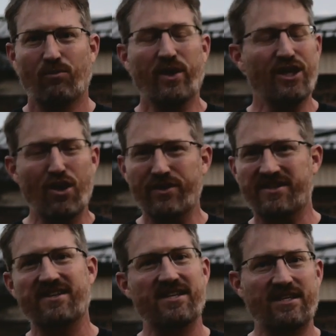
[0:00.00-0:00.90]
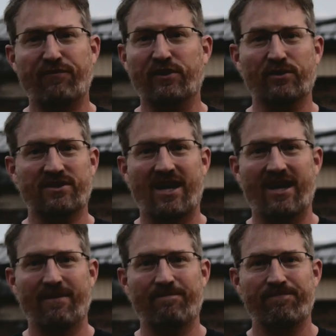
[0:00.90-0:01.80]
We know this is a difficult
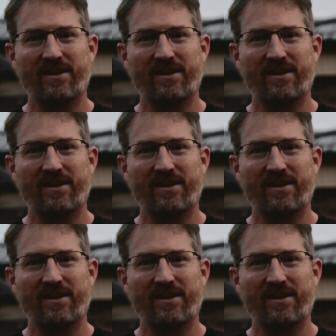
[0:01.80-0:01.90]
time,